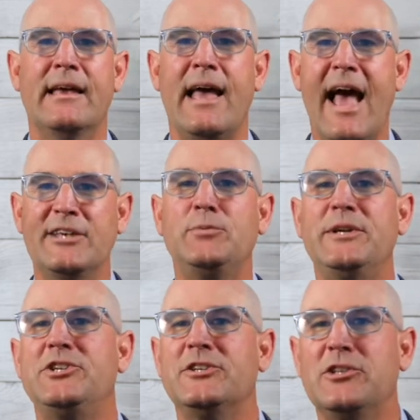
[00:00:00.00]
As we
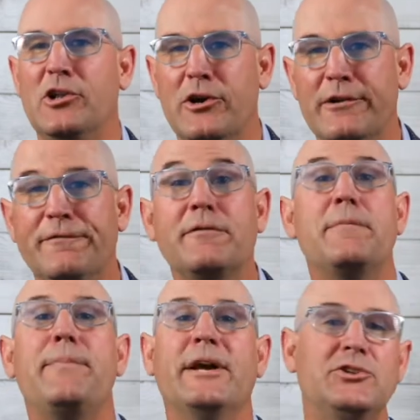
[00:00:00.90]
just learned from the
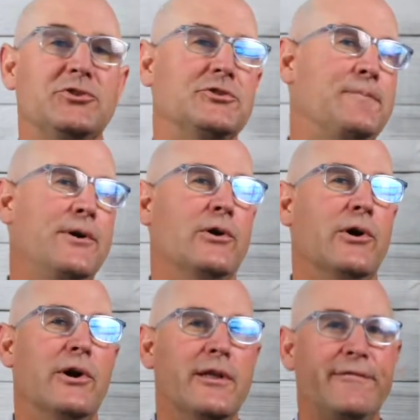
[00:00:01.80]
picture
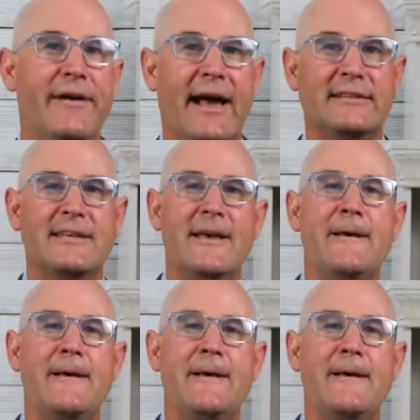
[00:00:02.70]
superiority effect,